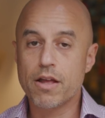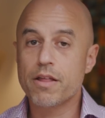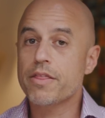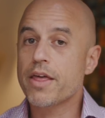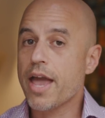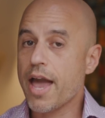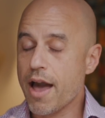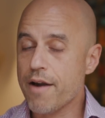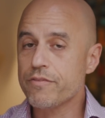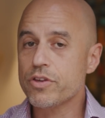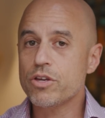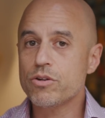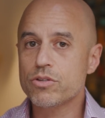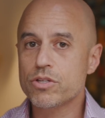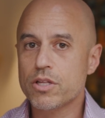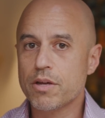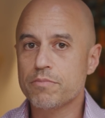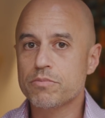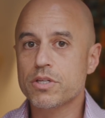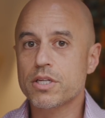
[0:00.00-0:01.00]
They have used
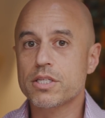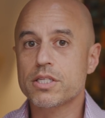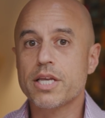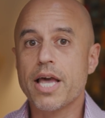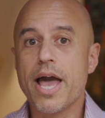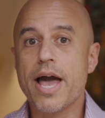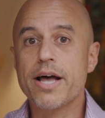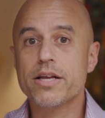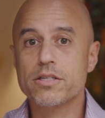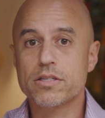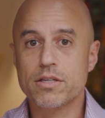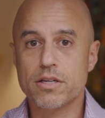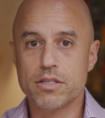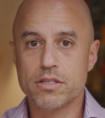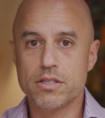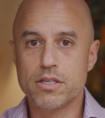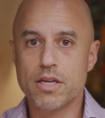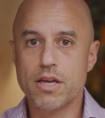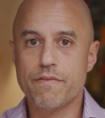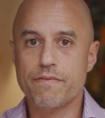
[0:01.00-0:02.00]
them to test and
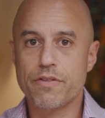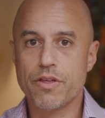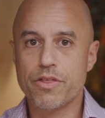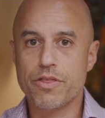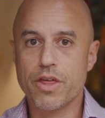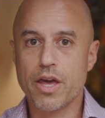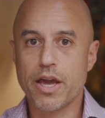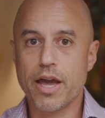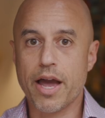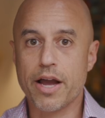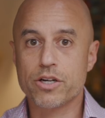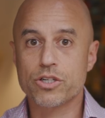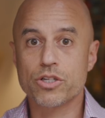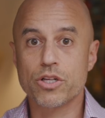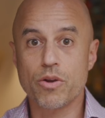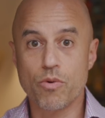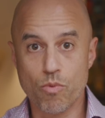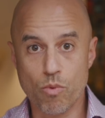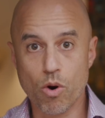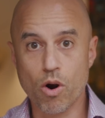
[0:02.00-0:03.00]
see if the thing
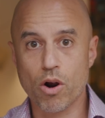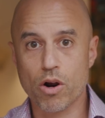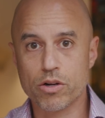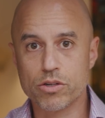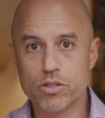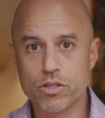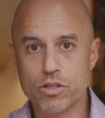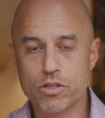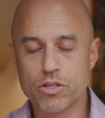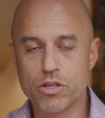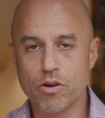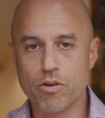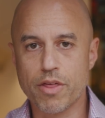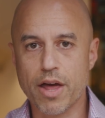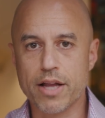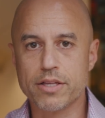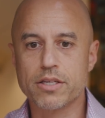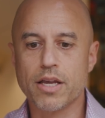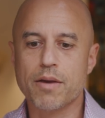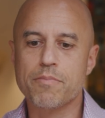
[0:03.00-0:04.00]
actually works. So
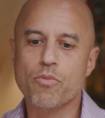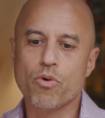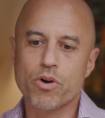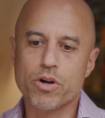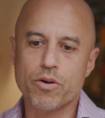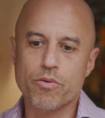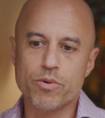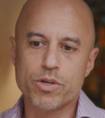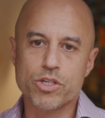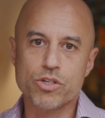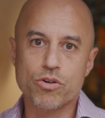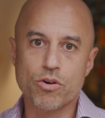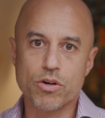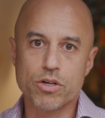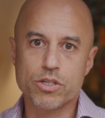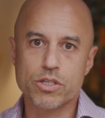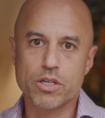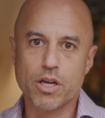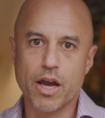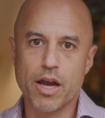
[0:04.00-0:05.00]
that's like more on a
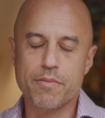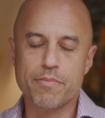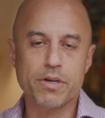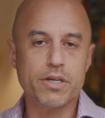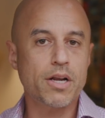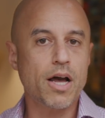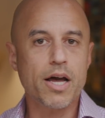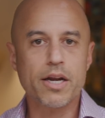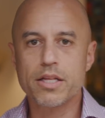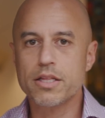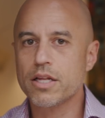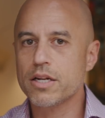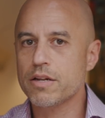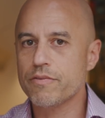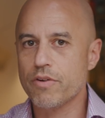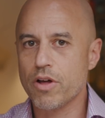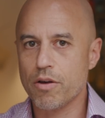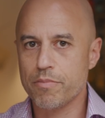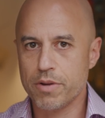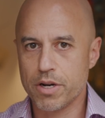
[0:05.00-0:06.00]
research side, but not in the
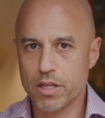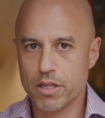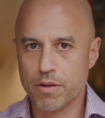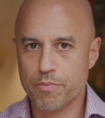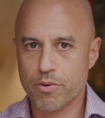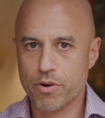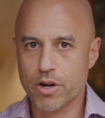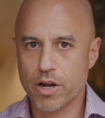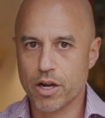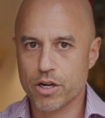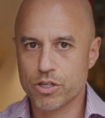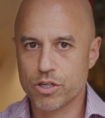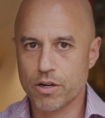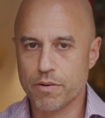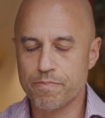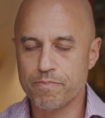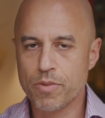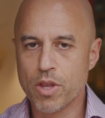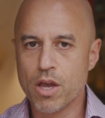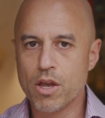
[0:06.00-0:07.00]
development and the production.
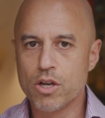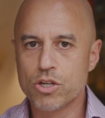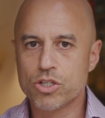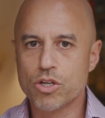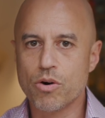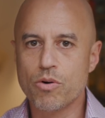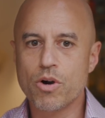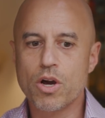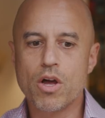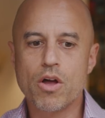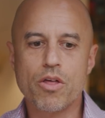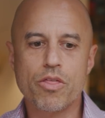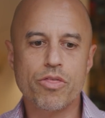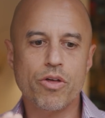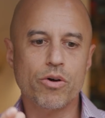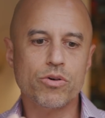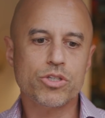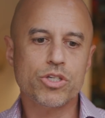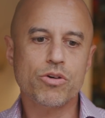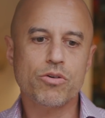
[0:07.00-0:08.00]
So
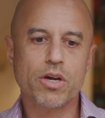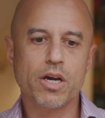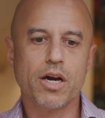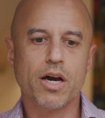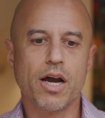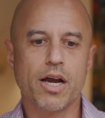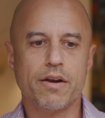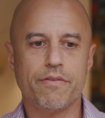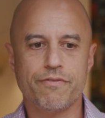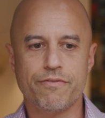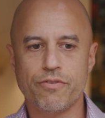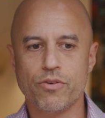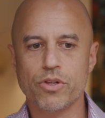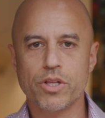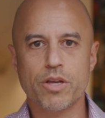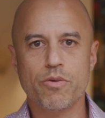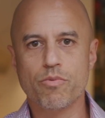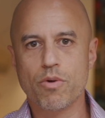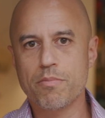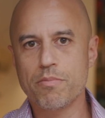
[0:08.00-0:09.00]
those you can kind of
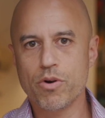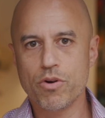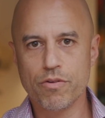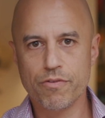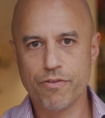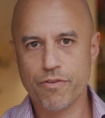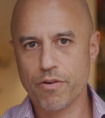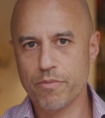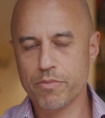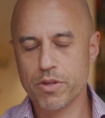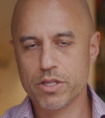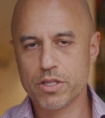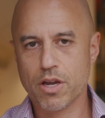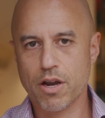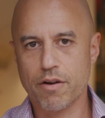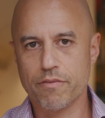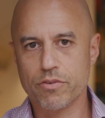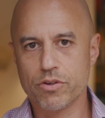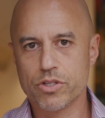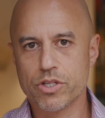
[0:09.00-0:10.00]
fully remove from this
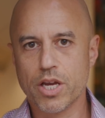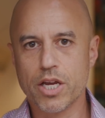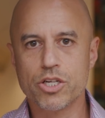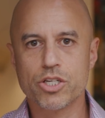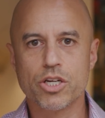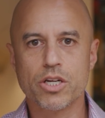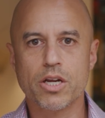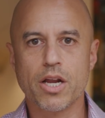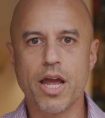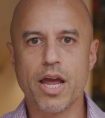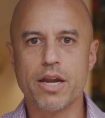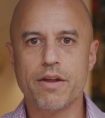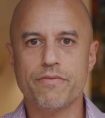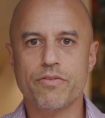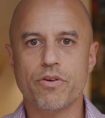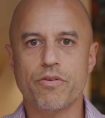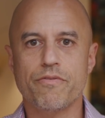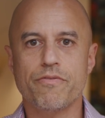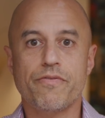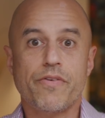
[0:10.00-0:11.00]
conversation. And
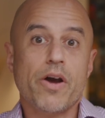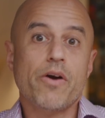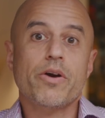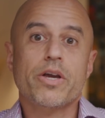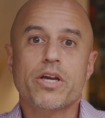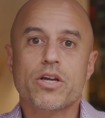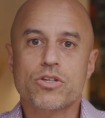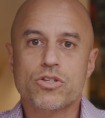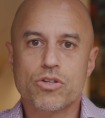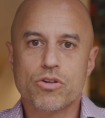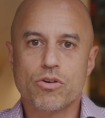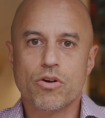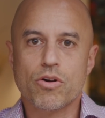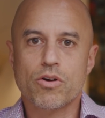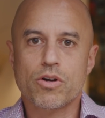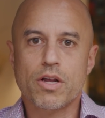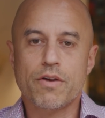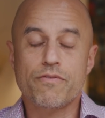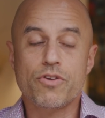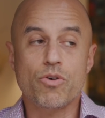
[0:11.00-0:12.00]
if you're very
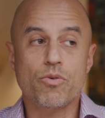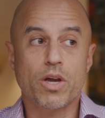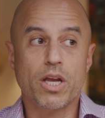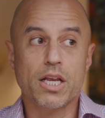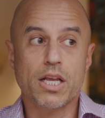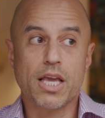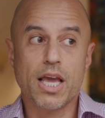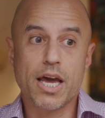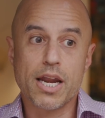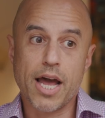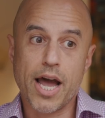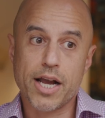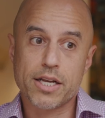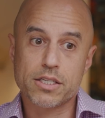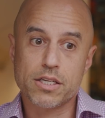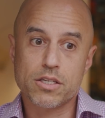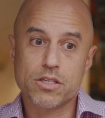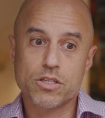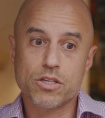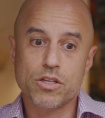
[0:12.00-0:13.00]
concerned, if you can get
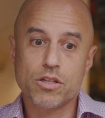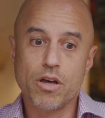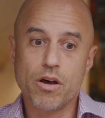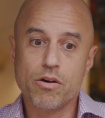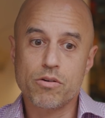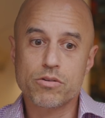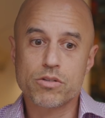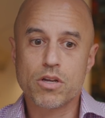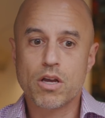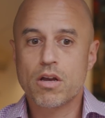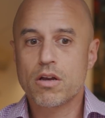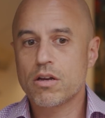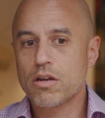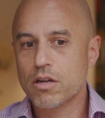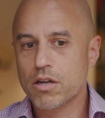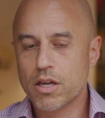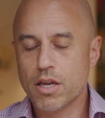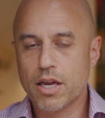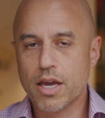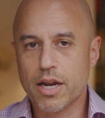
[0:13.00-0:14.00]
access to those,
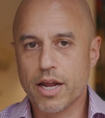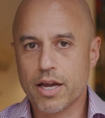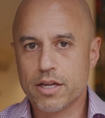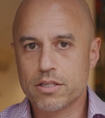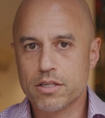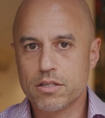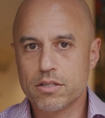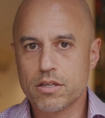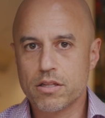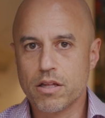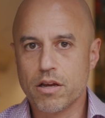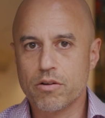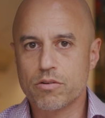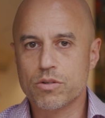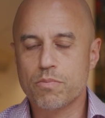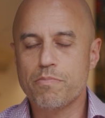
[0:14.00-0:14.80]
get access to those.